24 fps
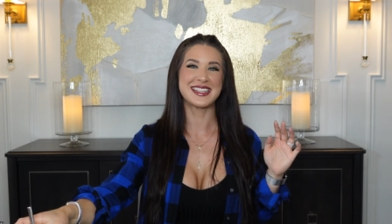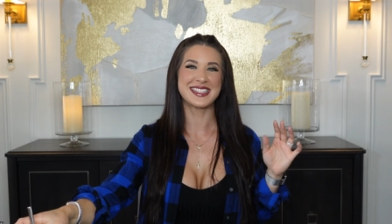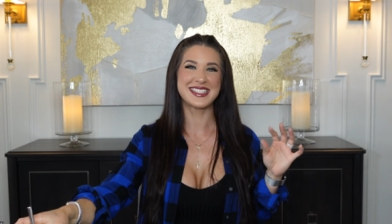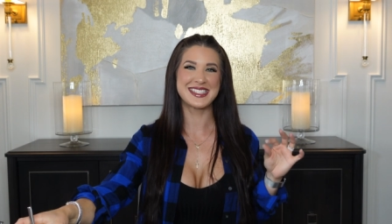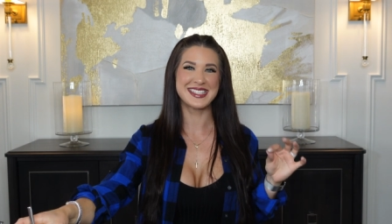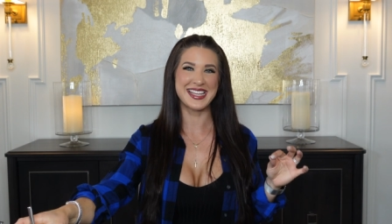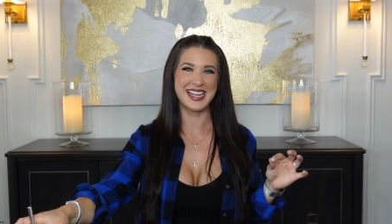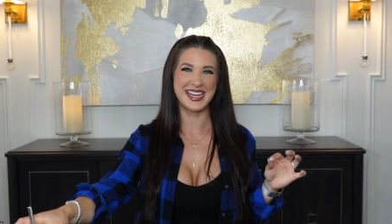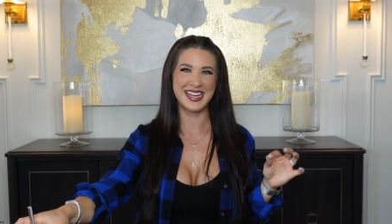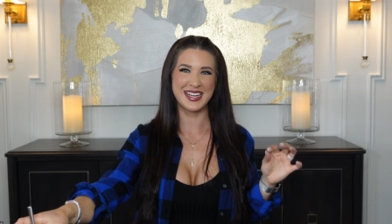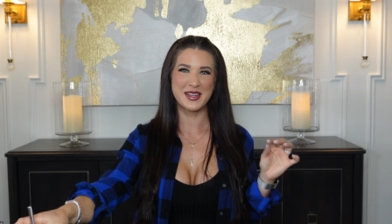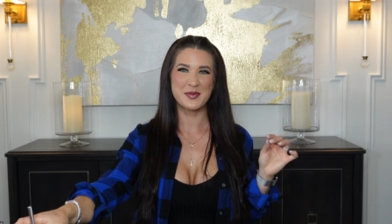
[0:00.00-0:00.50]

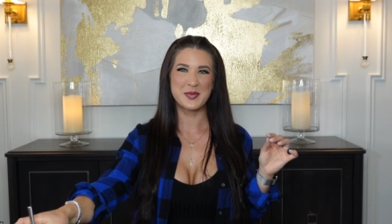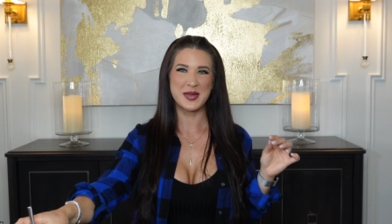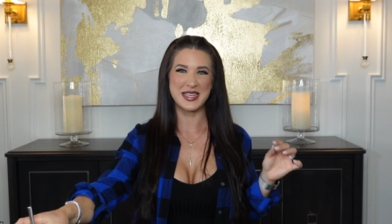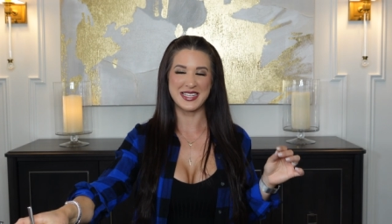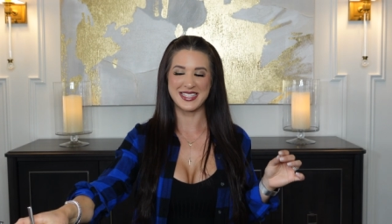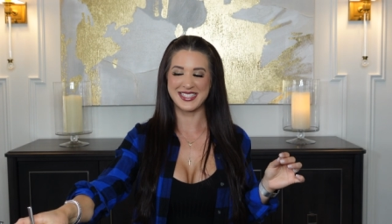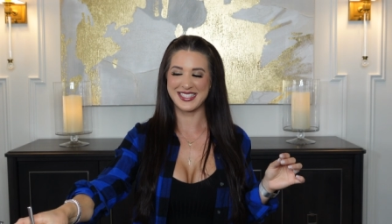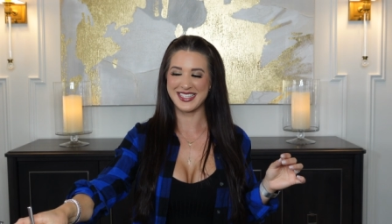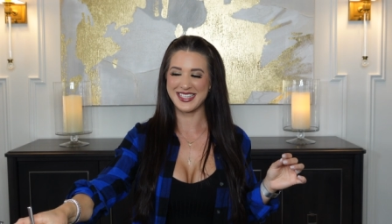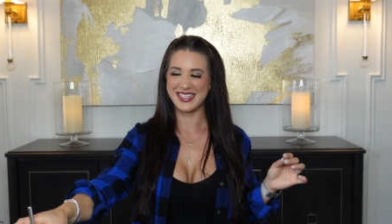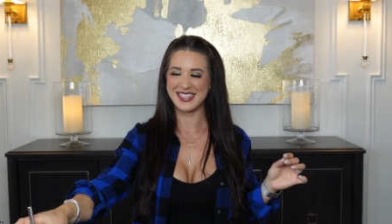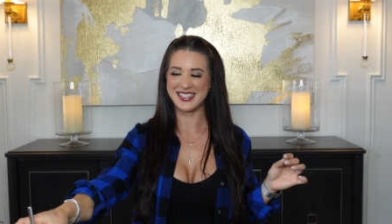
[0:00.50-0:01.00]
aesthetic
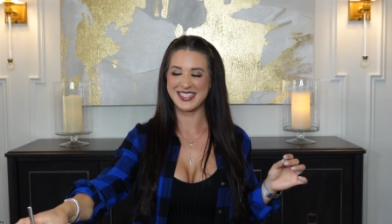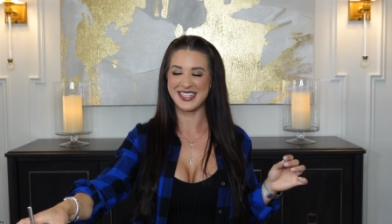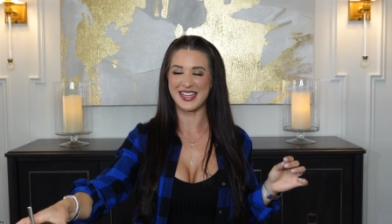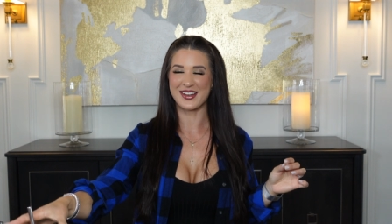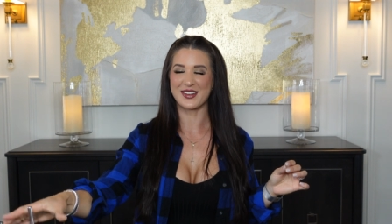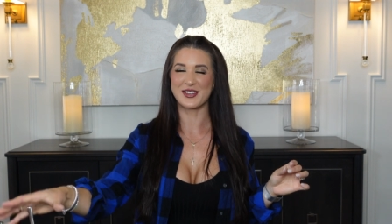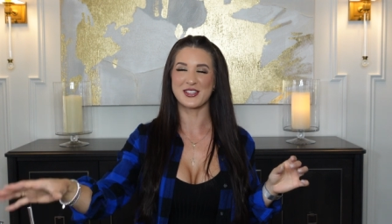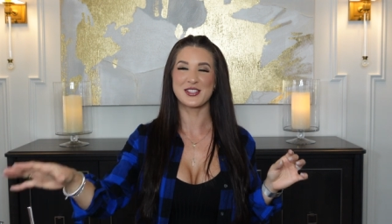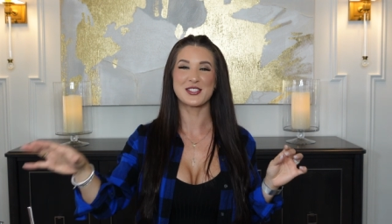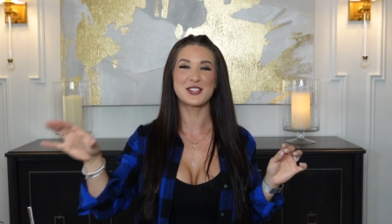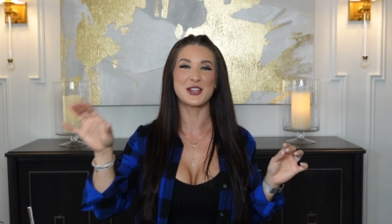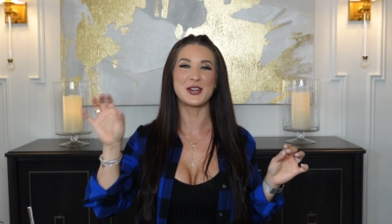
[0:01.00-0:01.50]
pieces
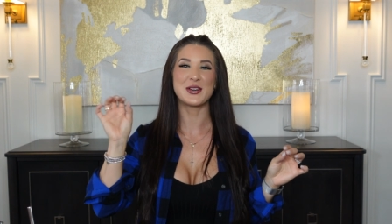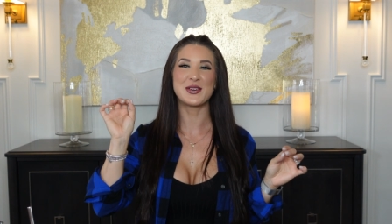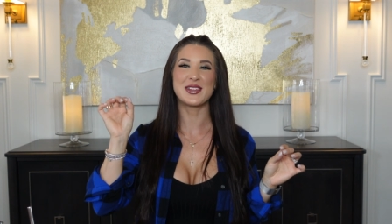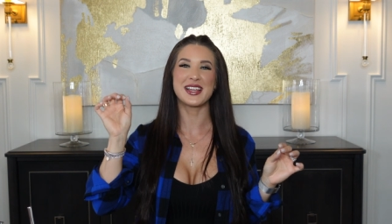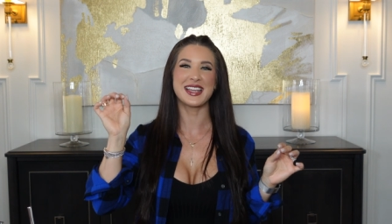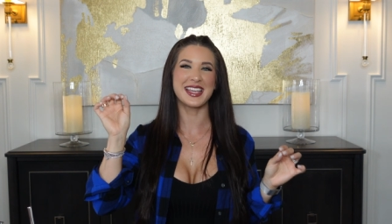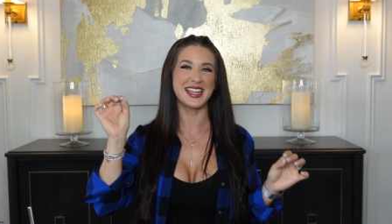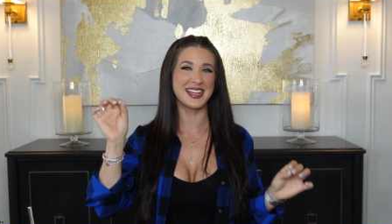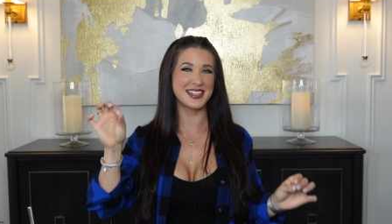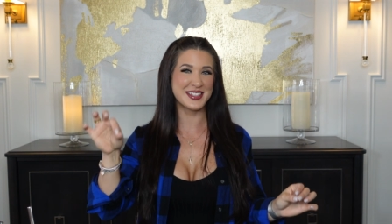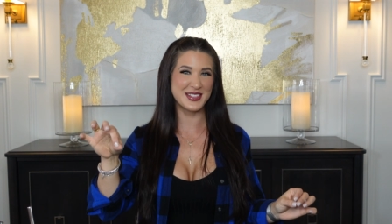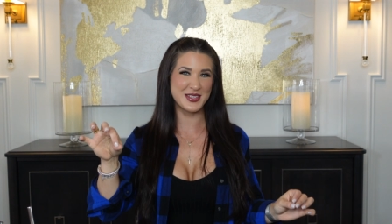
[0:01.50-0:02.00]
that are so
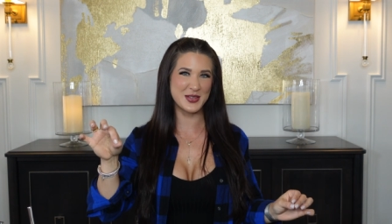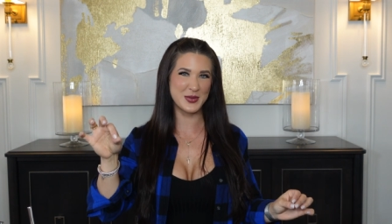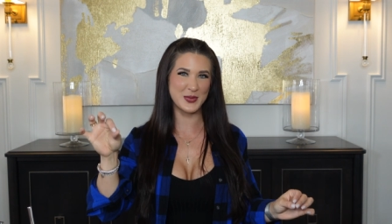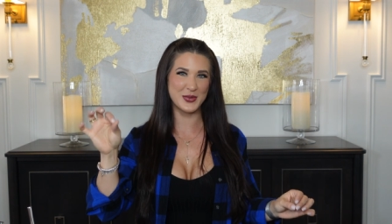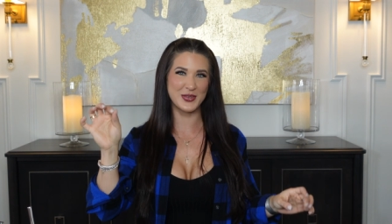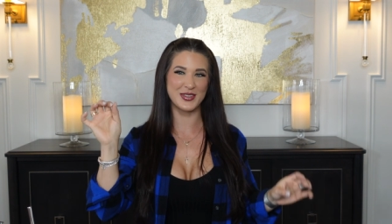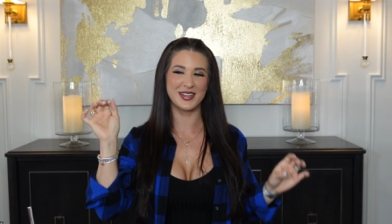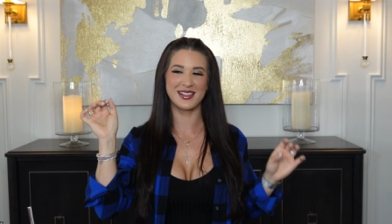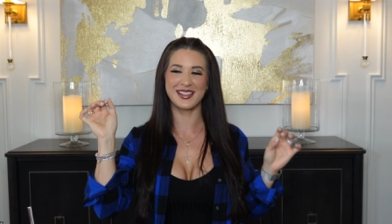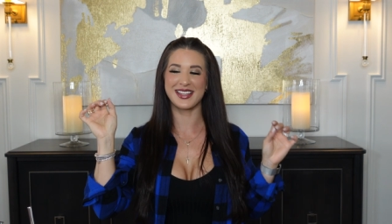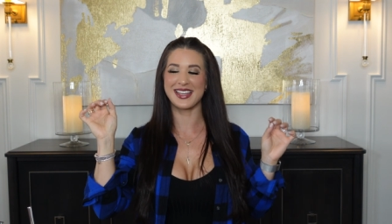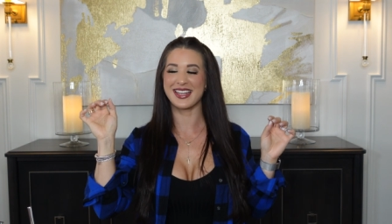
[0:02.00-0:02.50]
like
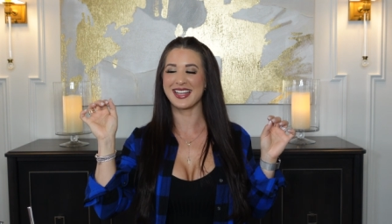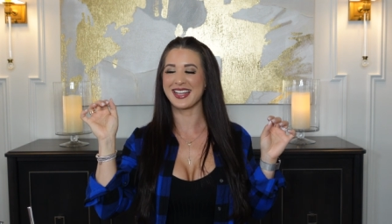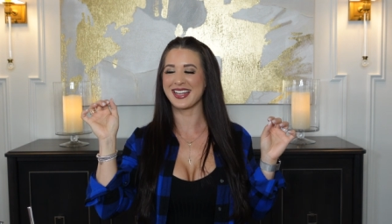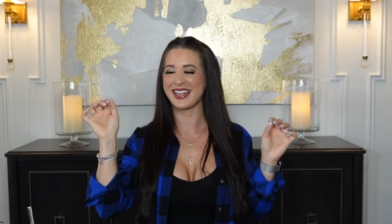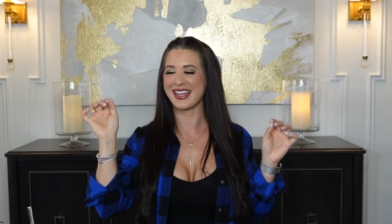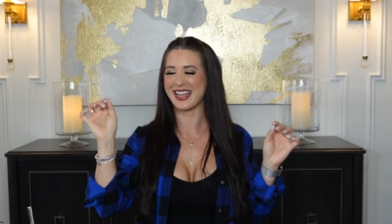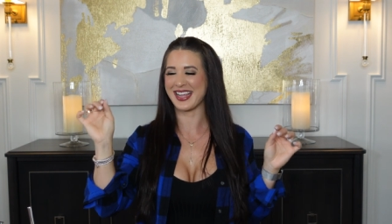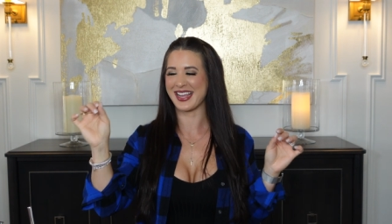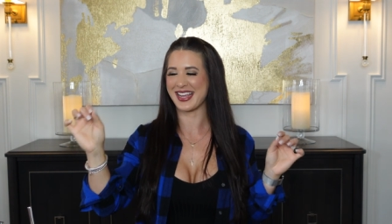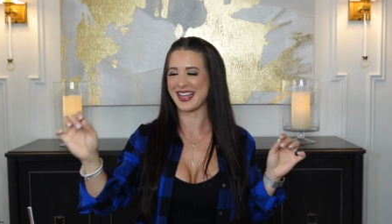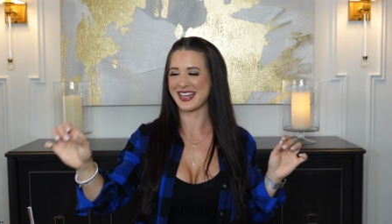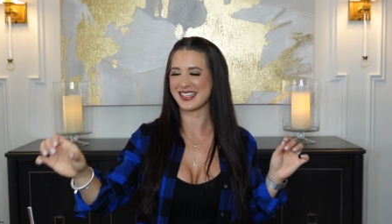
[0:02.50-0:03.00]

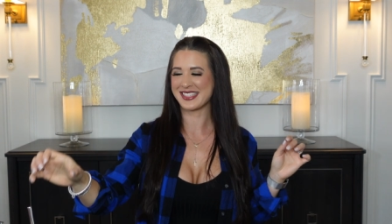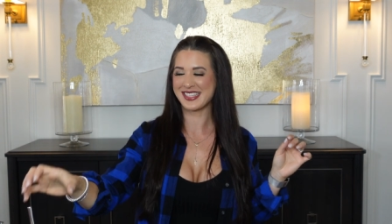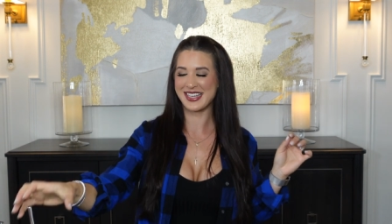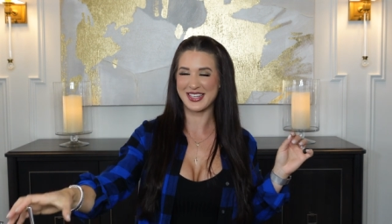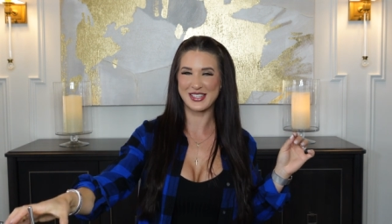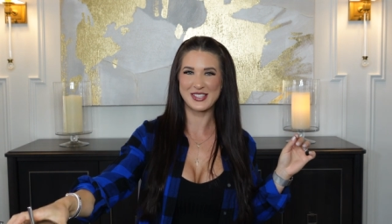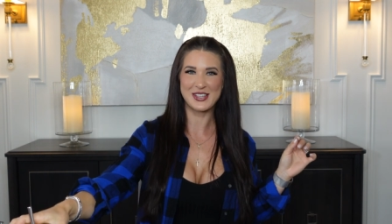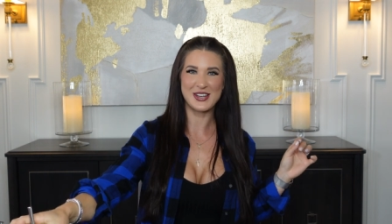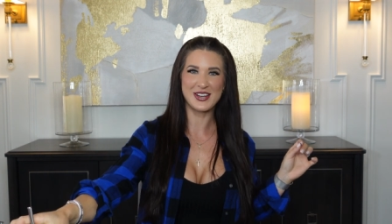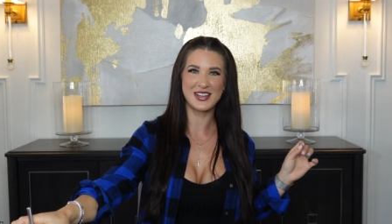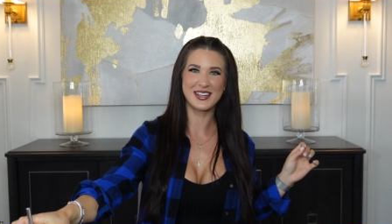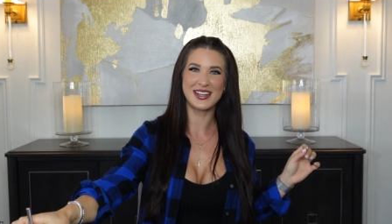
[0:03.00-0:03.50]
Insta-worthy and
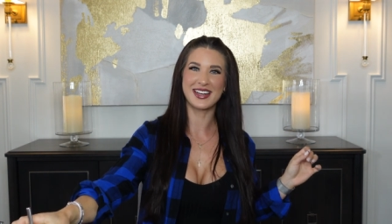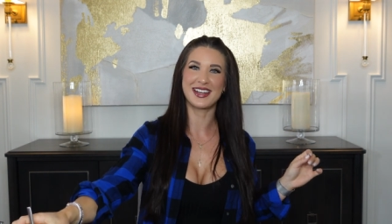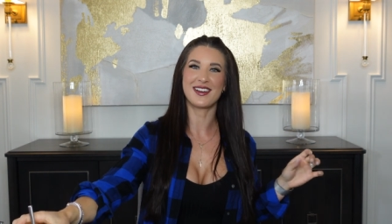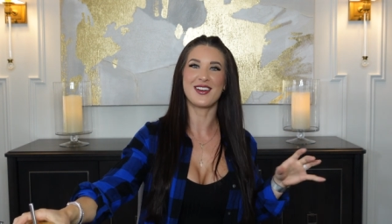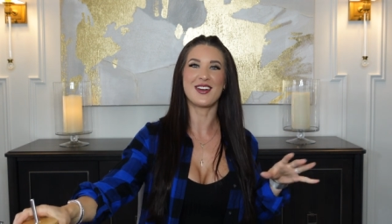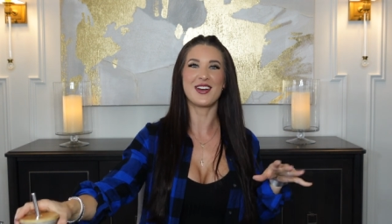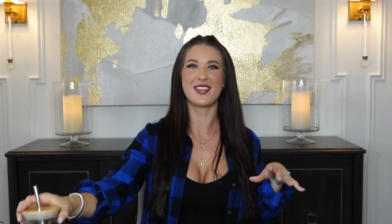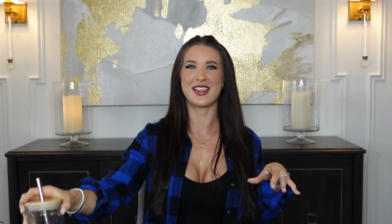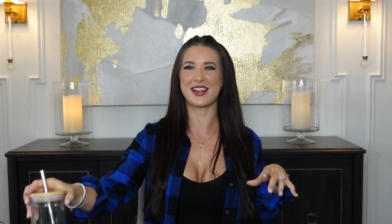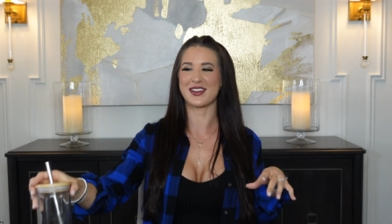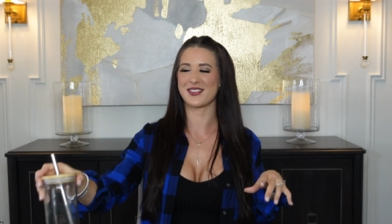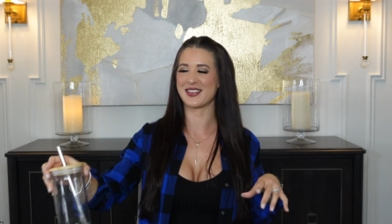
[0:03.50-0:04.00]
TikTok and
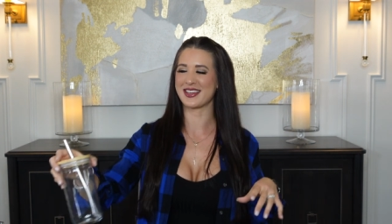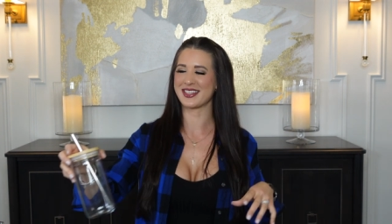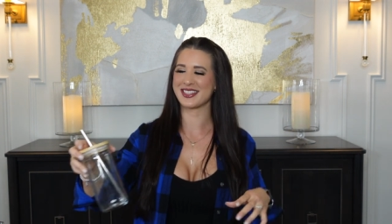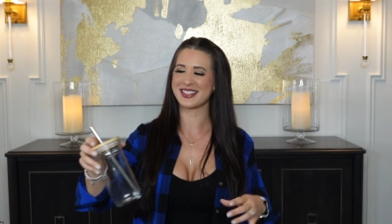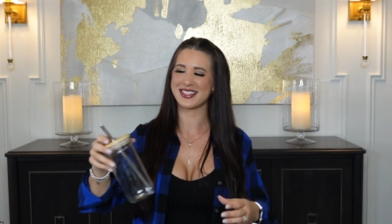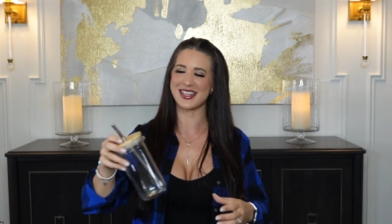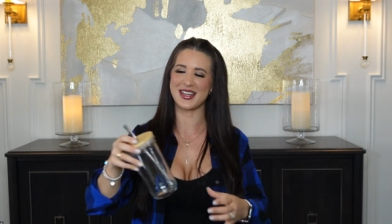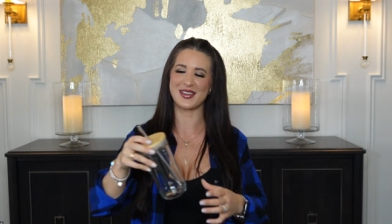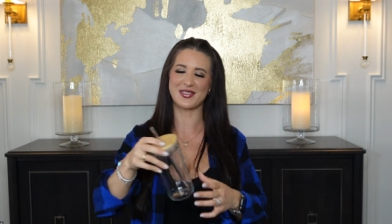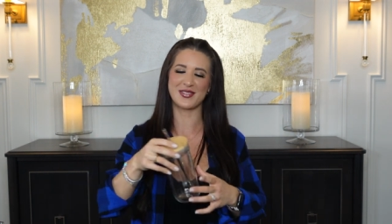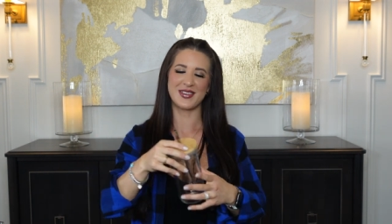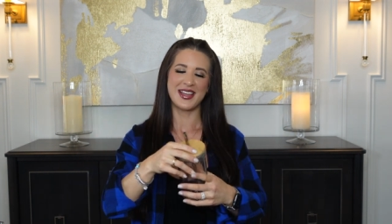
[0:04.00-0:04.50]
all that great
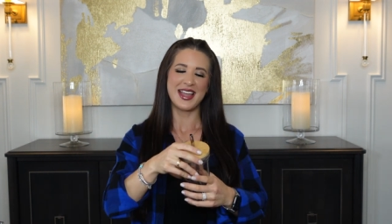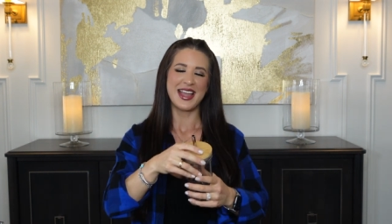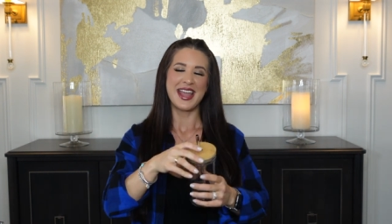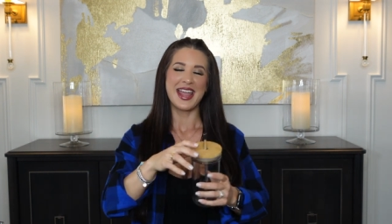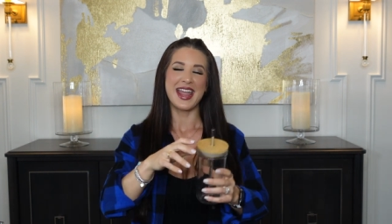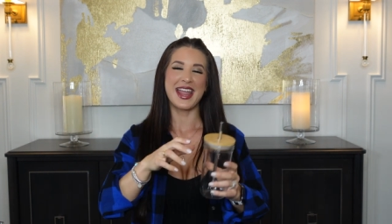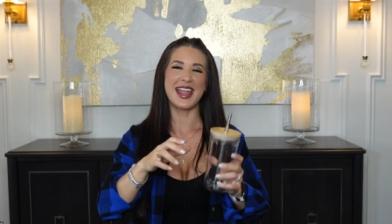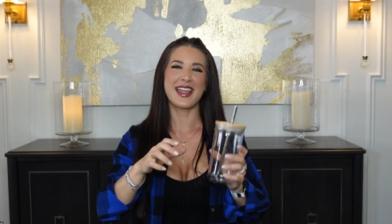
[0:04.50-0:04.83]
stuff.